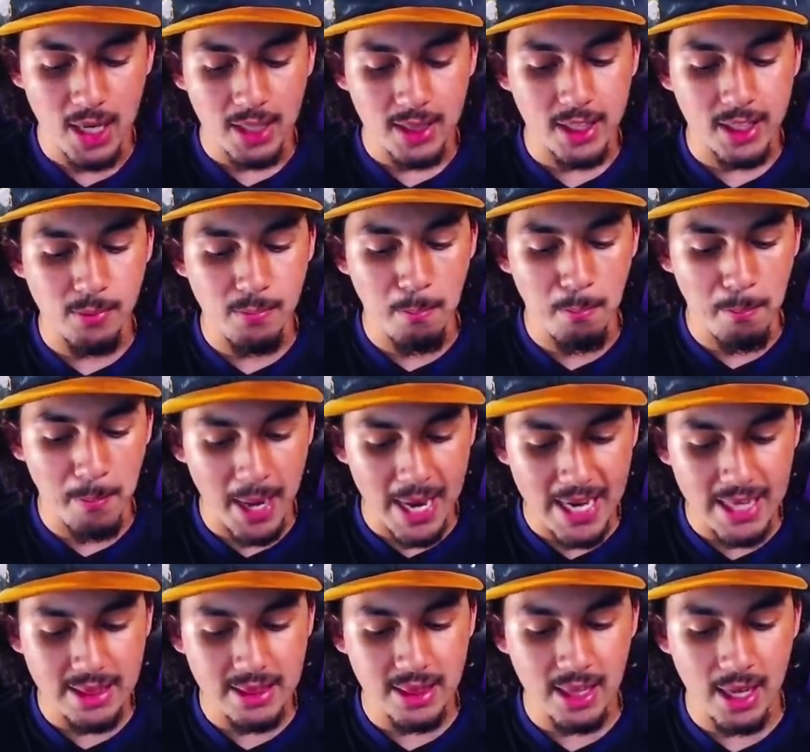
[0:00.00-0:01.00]
The
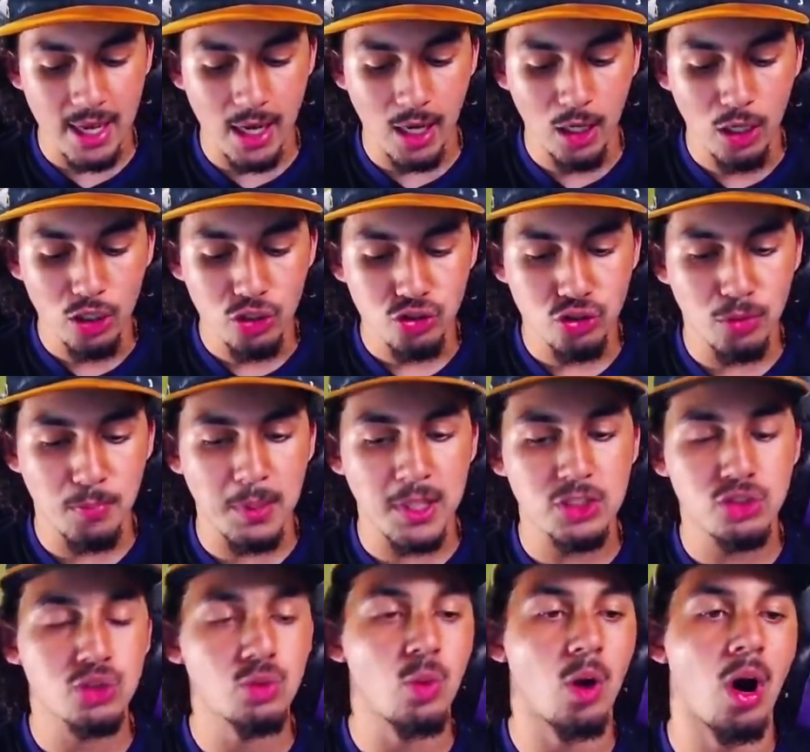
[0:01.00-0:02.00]
main thing should be
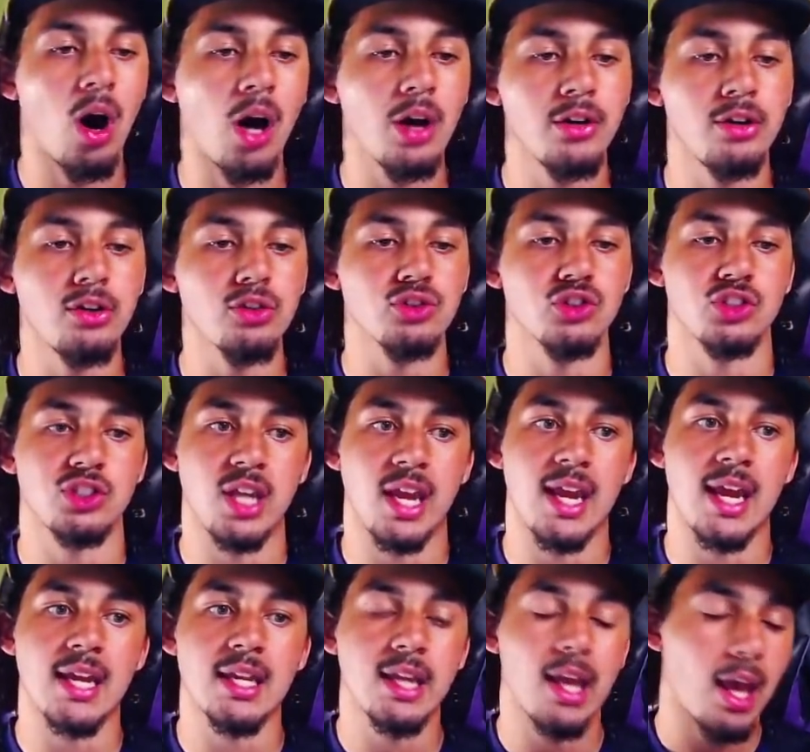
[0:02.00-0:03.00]
to
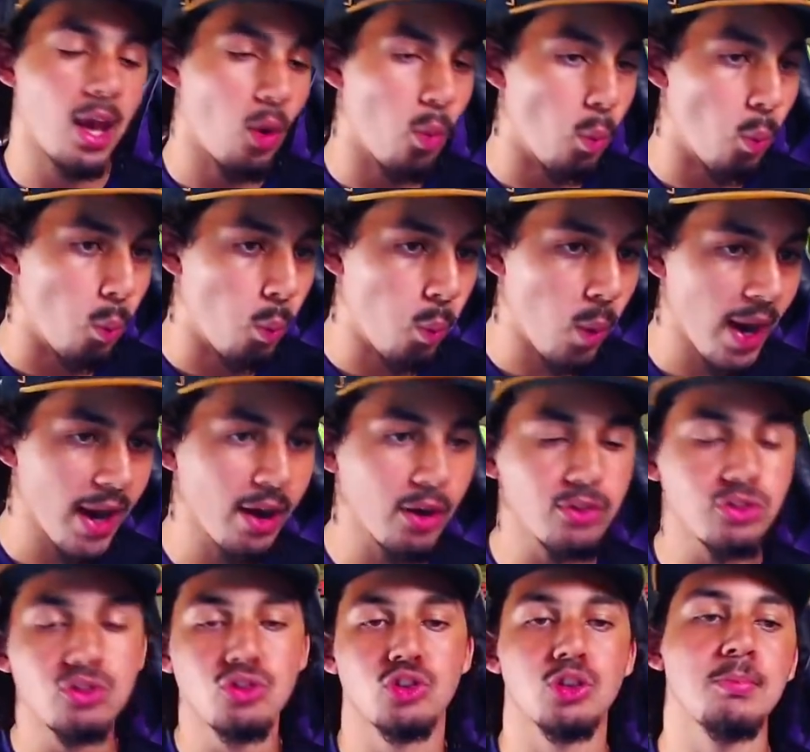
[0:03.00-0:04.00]
understand where
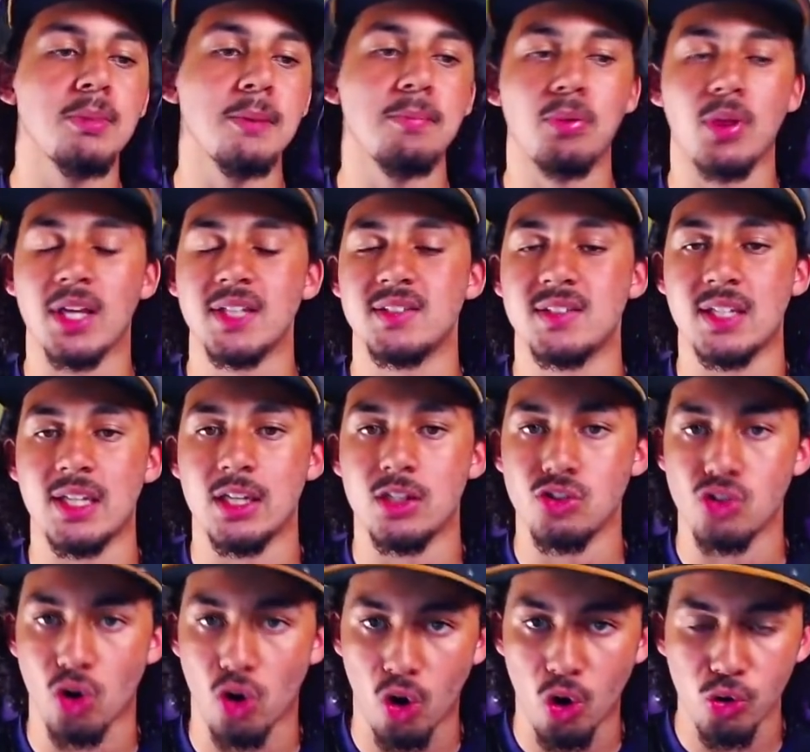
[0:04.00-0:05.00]
you should be placing in
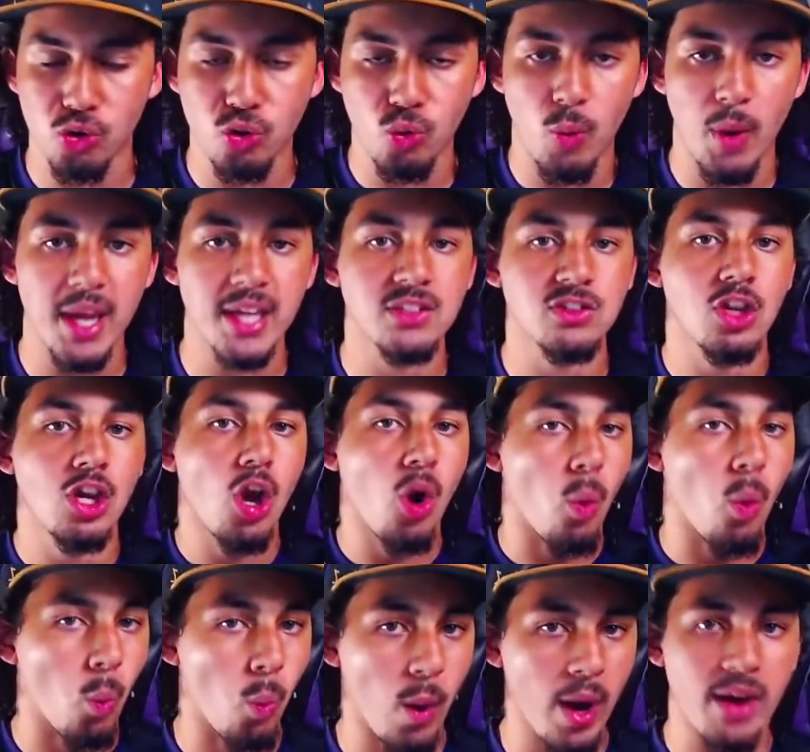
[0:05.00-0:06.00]
your earthquakes,
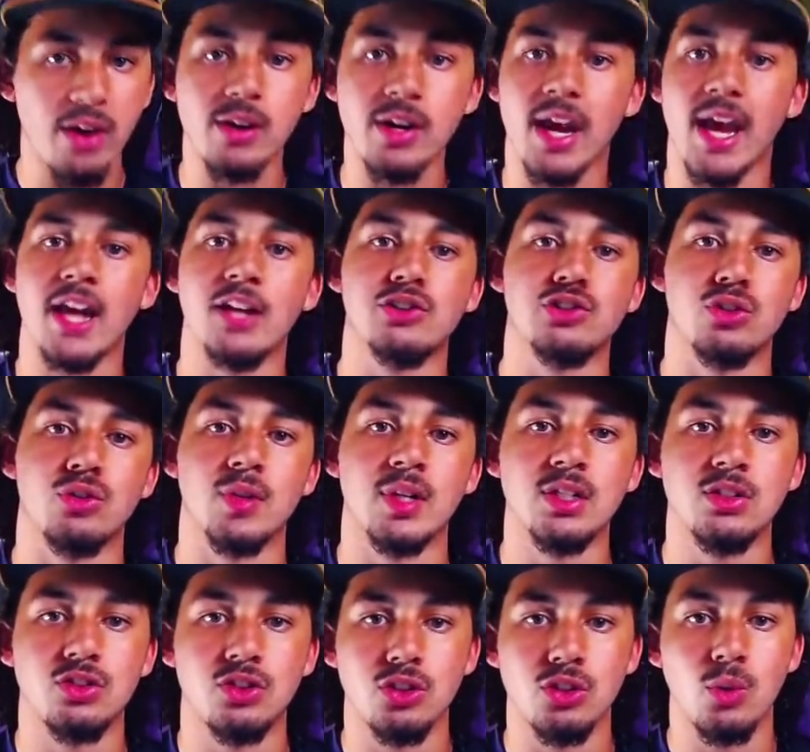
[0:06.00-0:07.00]
where to enter
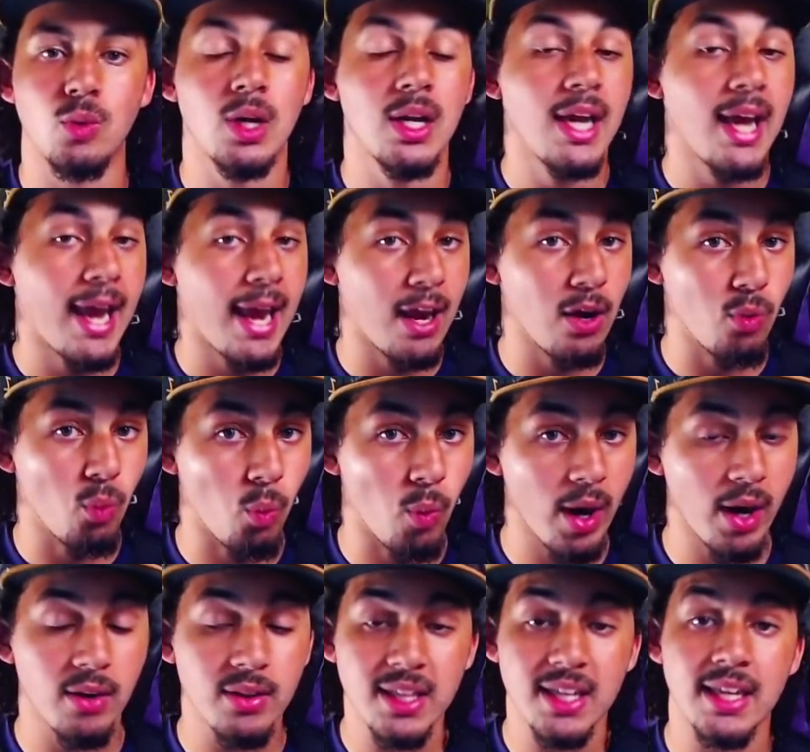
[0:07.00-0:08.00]
into, and
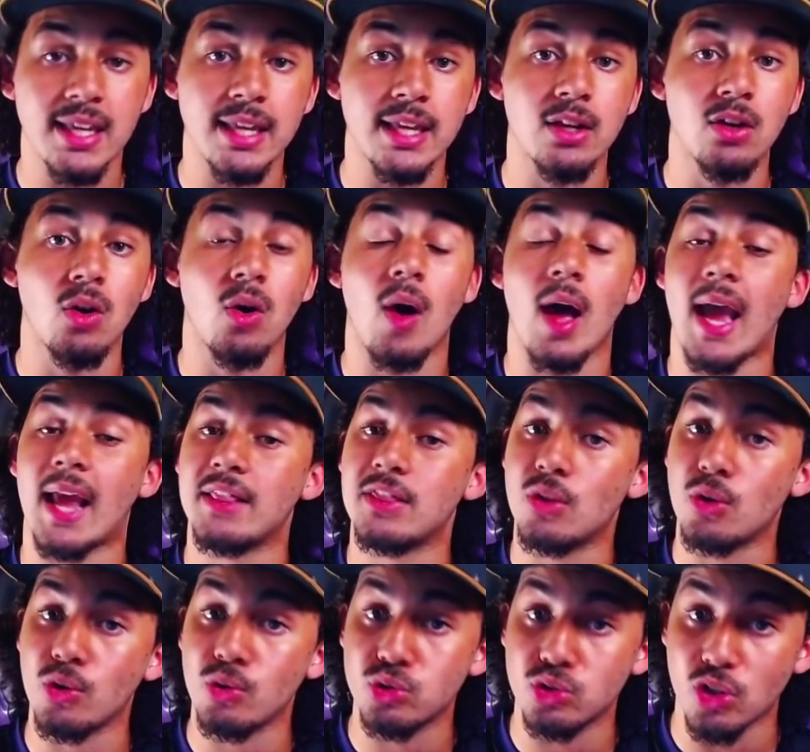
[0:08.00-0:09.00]
where the eagle and
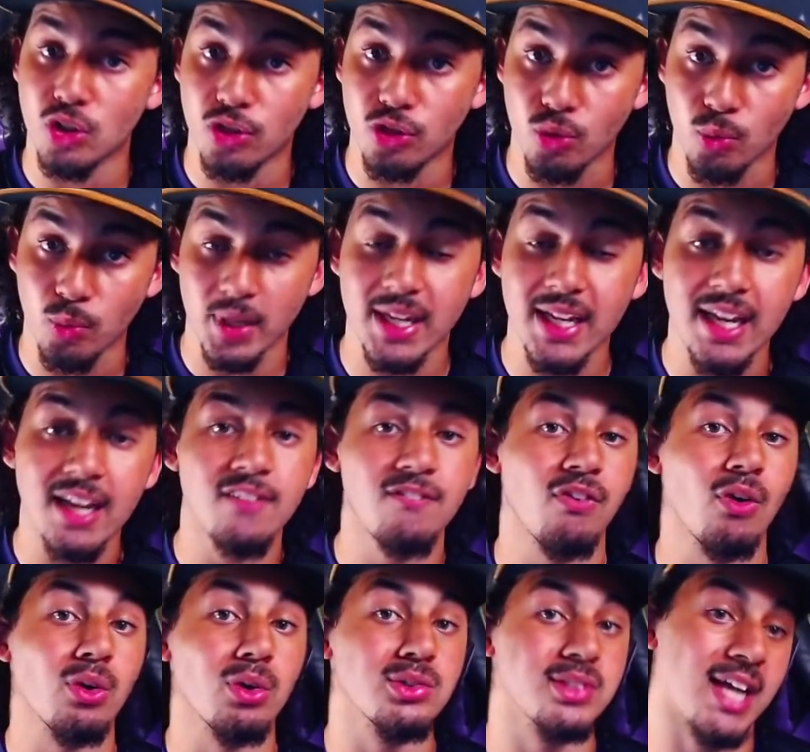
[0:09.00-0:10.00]
those 3
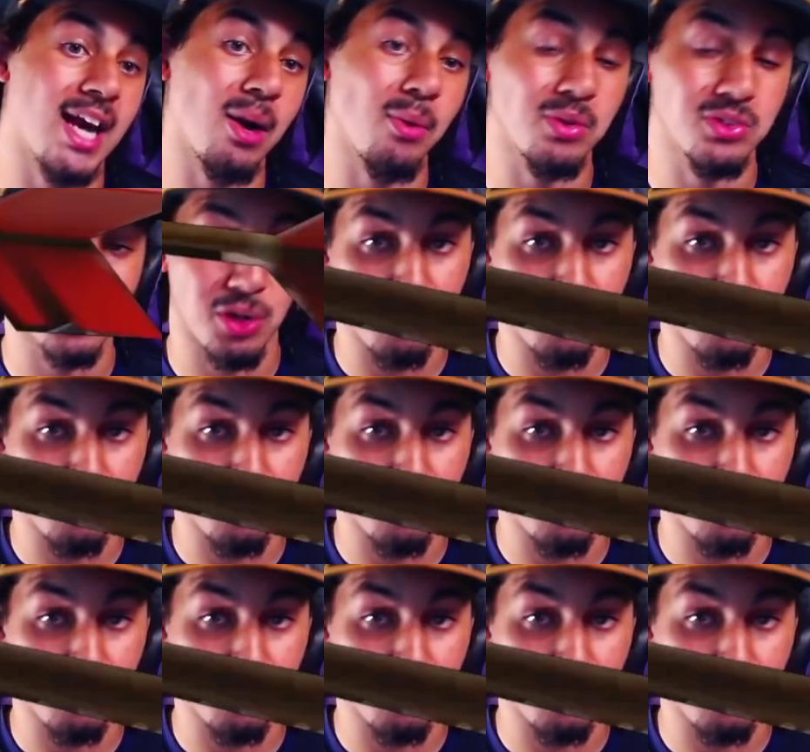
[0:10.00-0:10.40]
Inferno Towers are